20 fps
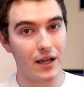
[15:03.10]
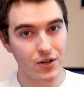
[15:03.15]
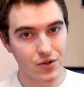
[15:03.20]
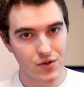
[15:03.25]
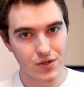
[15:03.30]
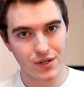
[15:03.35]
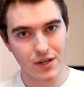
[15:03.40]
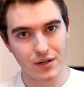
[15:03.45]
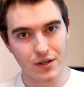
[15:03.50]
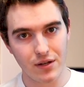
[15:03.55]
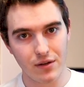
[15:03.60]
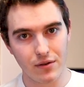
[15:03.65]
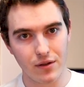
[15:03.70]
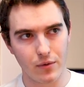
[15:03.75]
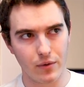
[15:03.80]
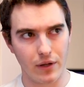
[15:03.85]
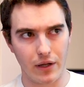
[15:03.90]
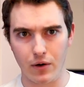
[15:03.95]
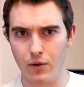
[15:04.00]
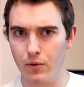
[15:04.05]
interesting to you
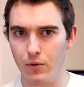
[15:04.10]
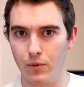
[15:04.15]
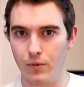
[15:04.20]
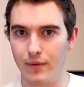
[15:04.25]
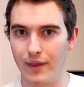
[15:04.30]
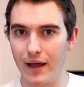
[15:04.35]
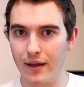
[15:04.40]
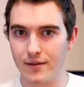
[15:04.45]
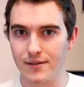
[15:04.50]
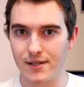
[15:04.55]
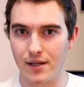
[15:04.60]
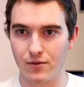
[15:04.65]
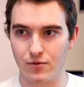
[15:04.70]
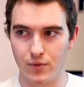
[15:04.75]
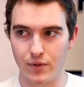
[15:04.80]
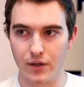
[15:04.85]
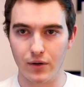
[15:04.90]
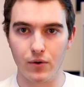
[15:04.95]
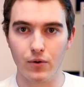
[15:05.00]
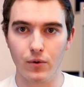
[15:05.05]
that you're like, oh, that sounds
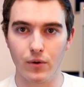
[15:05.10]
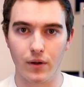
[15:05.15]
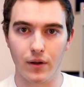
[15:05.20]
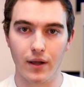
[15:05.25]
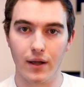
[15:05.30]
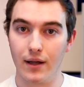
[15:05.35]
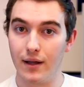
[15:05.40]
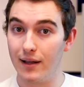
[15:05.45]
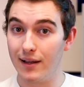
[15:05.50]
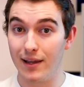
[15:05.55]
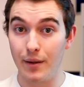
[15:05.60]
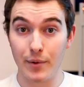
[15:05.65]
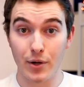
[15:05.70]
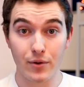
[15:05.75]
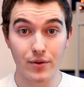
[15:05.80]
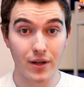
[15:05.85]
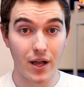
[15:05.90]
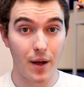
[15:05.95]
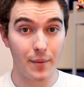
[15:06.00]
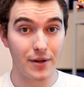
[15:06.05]
really cool, let me know
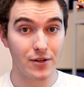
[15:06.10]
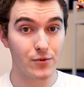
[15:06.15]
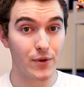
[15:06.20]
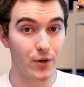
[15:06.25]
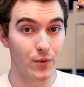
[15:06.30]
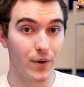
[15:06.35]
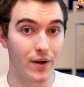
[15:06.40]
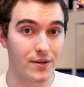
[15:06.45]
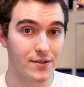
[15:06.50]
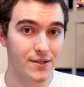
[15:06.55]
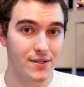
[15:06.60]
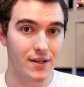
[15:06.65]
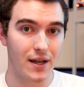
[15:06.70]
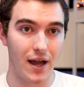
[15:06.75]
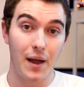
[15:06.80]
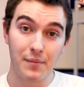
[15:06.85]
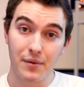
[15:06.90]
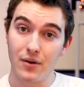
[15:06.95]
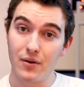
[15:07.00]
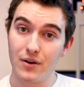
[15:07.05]
in the comments what it was.
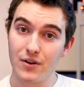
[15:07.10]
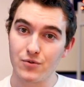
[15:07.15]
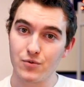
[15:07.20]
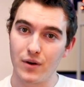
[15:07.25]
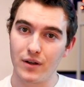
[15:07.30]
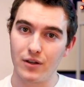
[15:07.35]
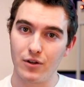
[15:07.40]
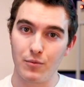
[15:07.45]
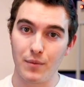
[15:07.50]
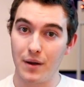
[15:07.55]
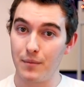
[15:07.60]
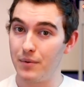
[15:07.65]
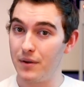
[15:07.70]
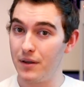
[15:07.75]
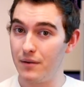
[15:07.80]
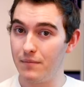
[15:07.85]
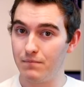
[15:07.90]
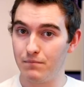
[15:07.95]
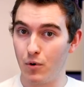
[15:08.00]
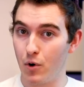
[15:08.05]
I'm curious what you might
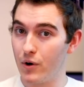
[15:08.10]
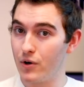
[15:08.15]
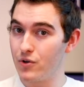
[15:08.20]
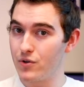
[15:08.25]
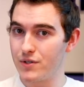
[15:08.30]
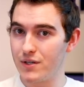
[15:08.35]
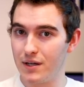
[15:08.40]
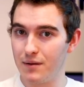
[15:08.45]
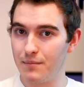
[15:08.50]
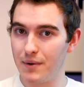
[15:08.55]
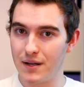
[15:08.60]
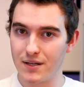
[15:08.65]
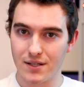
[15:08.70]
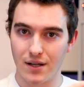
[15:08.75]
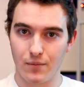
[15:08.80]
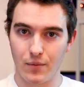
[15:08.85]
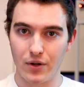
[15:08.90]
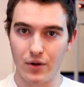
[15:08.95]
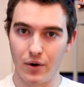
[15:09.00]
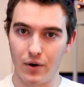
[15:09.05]
be more interested in based
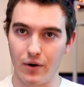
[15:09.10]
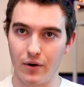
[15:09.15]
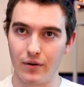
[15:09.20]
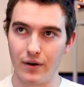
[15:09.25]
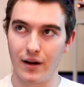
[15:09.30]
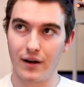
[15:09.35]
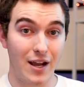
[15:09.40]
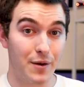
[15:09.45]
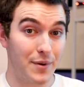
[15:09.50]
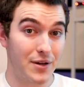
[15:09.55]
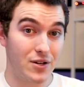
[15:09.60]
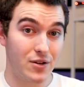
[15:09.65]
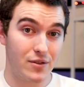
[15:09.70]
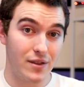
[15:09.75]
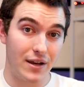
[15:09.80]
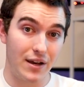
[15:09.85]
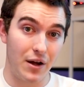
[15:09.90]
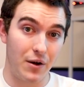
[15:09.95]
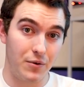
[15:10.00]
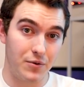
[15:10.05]
on what you heard. I can make sure
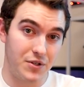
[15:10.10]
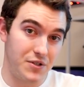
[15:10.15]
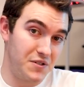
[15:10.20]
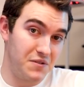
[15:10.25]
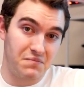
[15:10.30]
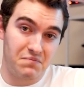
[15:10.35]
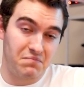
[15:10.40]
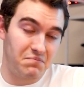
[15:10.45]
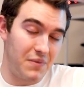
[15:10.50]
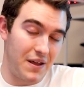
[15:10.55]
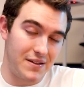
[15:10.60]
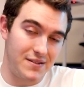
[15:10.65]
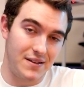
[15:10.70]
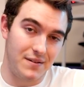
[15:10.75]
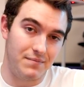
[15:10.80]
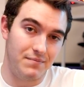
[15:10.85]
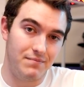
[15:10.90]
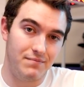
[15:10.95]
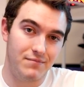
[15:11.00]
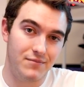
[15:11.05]
they know just as
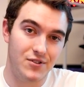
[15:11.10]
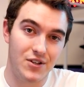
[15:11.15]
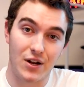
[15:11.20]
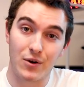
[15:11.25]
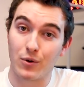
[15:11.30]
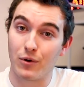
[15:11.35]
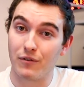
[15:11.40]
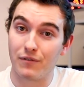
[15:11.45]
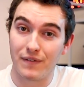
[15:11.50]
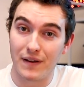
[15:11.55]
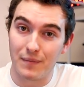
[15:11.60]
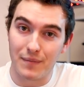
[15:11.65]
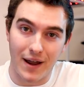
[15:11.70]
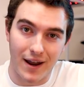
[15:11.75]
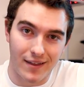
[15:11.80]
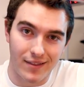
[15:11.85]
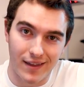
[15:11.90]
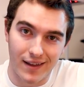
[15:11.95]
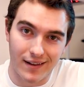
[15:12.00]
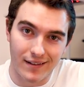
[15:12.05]
a general
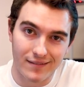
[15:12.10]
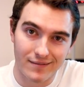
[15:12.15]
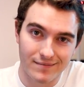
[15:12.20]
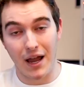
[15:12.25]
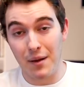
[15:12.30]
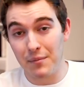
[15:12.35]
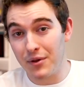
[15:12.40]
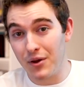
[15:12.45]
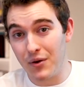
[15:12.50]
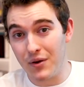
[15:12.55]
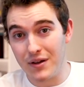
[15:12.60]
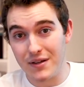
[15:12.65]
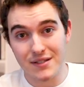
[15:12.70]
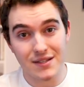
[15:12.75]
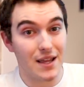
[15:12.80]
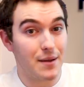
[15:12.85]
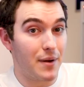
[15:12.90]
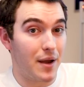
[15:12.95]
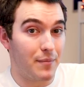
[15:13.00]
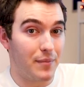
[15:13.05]
feedback thing. I'm curious,
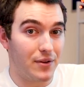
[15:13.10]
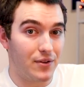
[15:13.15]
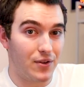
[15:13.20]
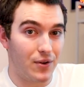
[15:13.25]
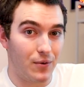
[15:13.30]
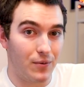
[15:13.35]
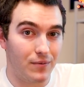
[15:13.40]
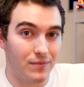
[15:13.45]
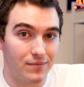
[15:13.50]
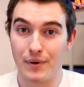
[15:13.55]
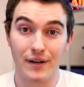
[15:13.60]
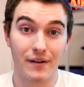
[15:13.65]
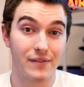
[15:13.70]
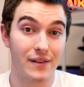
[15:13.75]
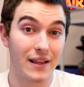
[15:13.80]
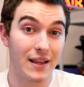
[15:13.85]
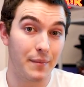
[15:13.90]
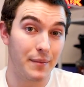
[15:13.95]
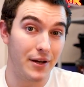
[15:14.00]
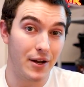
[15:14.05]
they might be too, but
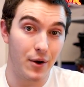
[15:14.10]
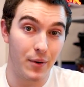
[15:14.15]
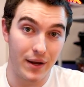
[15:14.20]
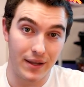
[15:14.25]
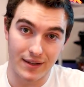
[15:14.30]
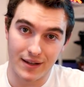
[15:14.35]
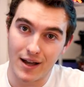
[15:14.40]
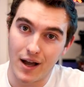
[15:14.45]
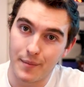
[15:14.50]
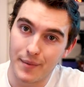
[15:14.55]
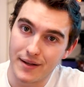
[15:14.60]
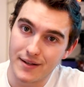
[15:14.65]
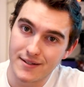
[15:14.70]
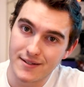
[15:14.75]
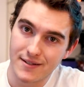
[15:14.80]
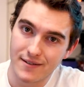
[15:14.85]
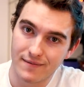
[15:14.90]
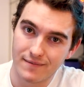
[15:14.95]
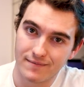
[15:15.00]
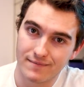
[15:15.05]
definitely let me know in the
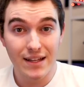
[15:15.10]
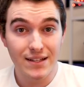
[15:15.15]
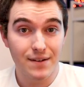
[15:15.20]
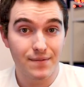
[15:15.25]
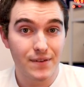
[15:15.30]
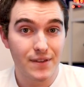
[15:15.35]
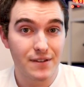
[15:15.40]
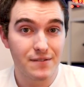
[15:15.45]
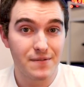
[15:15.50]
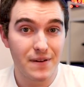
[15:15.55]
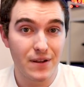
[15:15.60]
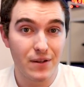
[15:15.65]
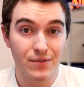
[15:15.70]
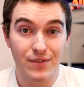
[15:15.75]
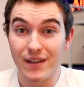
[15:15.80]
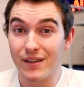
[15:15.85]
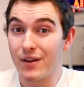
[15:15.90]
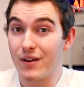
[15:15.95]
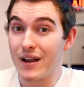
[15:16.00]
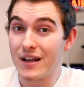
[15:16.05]
comments. That's it for this video.
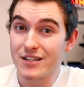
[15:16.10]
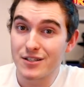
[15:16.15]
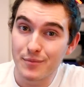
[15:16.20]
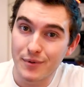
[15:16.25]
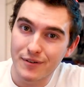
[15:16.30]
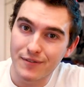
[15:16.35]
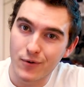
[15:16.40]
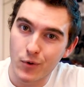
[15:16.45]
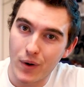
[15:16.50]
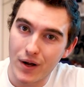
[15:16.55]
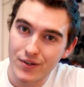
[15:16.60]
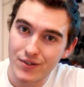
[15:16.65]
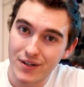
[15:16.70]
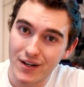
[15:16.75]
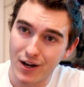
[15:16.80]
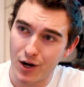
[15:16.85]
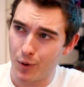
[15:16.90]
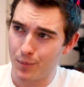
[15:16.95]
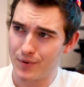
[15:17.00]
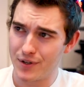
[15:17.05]
Thank you guys so much for
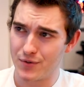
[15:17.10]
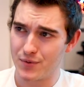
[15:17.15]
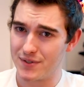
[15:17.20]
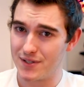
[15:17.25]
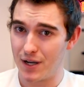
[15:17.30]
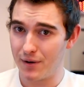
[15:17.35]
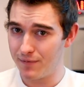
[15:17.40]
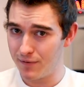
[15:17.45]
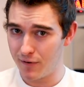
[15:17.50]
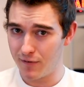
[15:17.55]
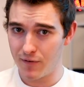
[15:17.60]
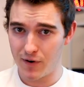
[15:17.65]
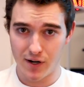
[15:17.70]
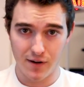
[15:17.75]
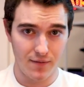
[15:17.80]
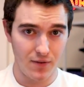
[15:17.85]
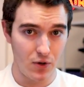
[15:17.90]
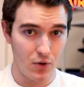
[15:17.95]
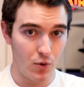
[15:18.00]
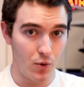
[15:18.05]
watching. I hope this was helpful for
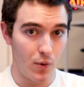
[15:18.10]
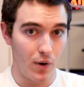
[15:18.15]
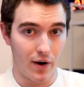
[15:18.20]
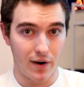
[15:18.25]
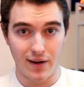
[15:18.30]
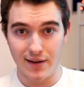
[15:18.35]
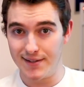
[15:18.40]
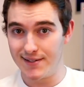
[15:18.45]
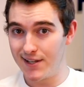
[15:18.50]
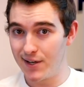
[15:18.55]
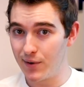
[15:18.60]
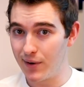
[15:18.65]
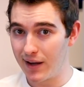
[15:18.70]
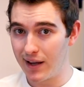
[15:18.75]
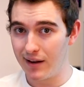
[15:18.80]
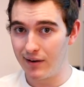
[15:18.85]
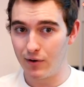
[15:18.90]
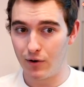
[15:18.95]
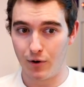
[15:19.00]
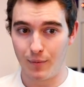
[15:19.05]
any of you who are considering
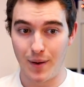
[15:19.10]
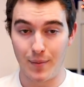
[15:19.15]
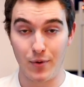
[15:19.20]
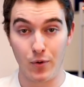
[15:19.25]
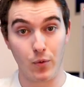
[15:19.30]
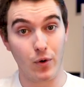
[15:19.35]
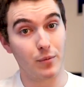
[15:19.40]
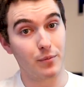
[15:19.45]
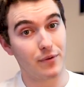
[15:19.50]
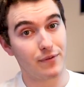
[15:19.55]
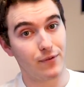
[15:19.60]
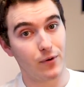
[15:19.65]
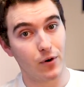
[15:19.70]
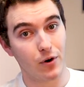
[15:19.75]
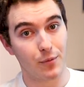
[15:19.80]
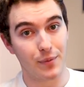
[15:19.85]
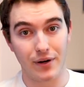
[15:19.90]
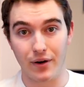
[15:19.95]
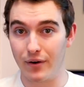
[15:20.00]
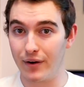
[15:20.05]
it or maybe weren't
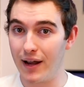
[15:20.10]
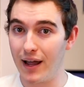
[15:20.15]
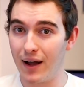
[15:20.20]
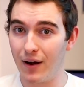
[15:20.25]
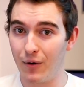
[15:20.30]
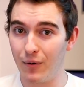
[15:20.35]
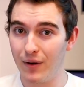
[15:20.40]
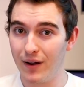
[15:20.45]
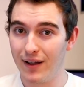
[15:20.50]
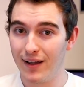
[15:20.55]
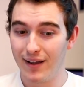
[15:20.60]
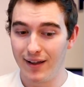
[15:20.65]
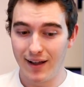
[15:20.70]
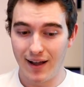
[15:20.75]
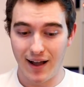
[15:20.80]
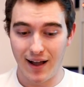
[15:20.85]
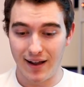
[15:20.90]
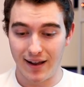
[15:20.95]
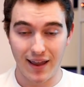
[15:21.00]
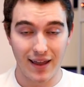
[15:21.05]
before but are now.
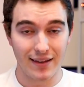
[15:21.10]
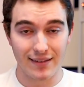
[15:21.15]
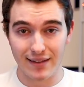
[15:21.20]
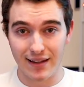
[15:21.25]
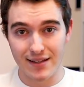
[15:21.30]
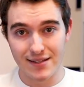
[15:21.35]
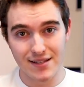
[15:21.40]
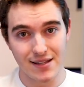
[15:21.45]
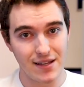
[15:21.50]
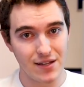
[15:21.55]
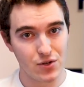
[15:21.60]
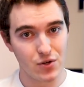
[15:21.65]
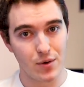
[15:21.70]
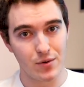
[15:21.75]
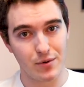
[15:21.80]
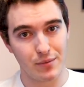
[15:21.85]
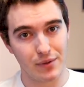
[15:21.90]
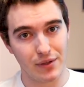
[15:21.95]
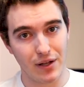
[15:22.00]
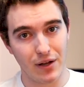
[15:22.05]
Again, links in the
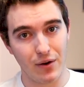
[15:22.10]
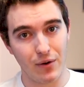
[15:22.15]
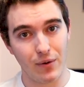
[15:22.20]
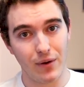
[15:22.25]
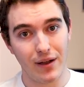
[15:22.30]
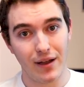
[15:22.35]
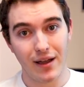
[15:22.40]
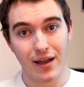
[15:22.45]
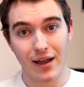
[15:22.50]
description below.